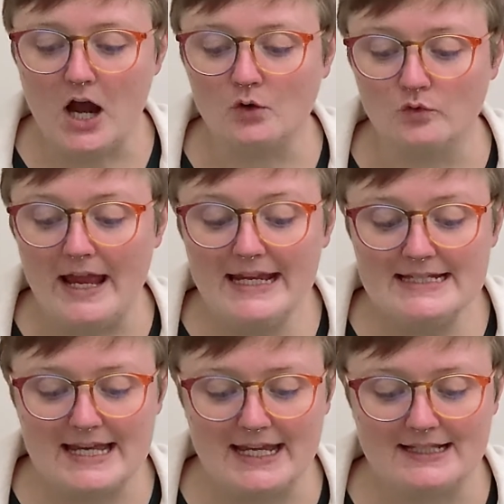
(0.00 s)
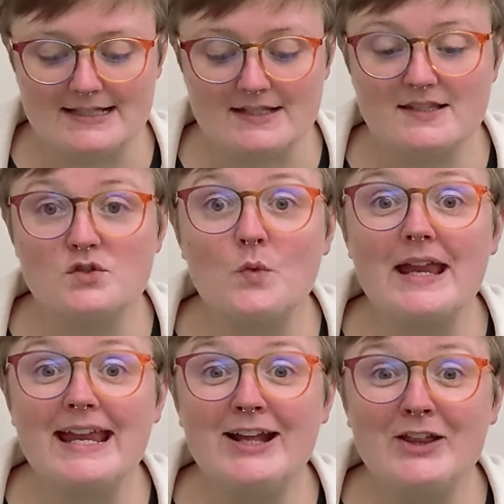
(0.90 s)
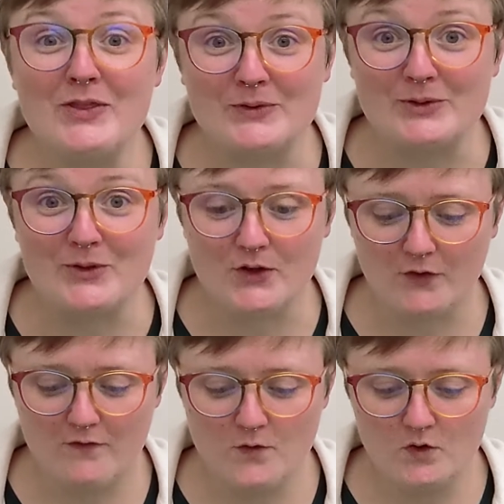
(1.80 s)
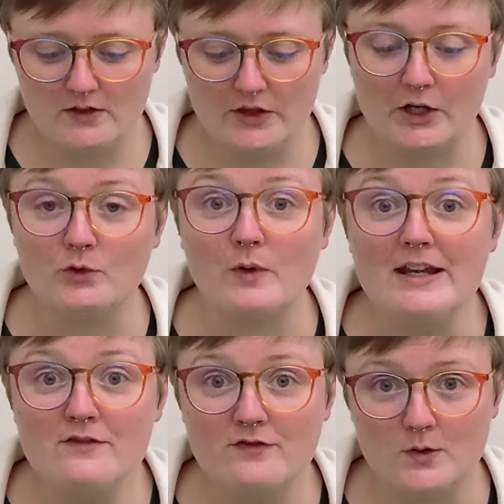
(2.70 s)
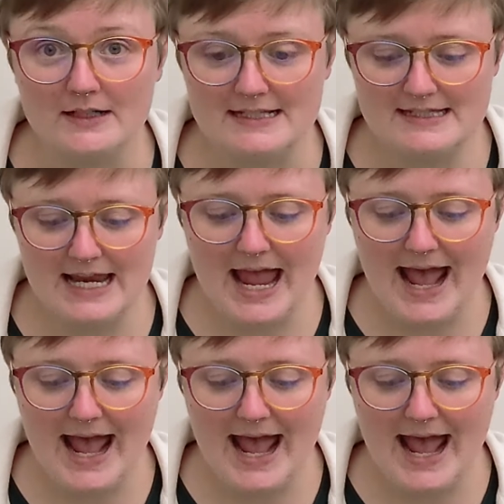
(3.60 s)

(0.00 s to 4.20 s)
orangutans swing through their rainforest